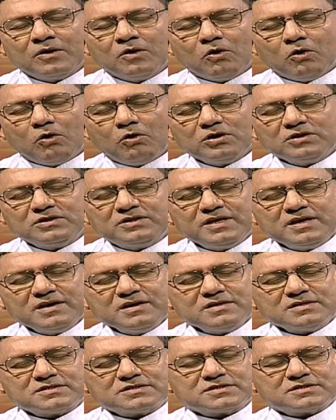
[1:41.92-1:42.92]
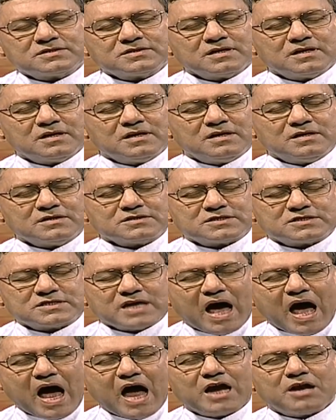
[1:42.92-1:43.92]
All these
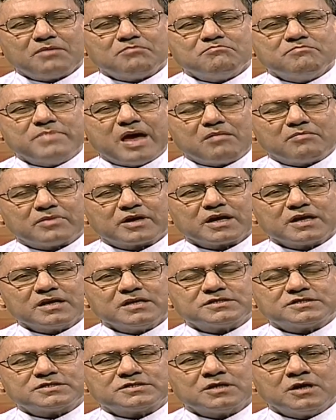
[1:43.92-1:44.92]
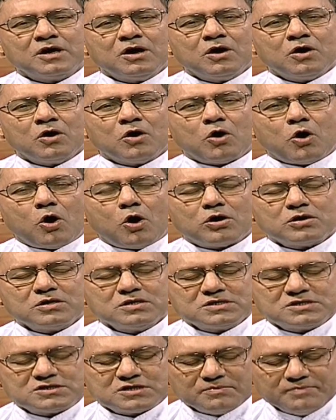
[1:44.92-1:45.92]
sad memories
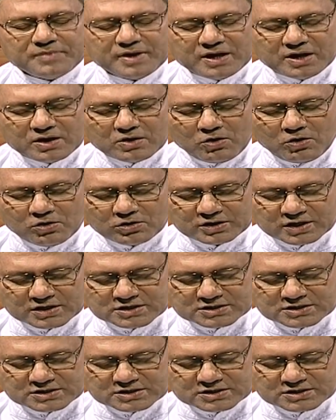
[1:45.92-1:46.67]
haunt me all the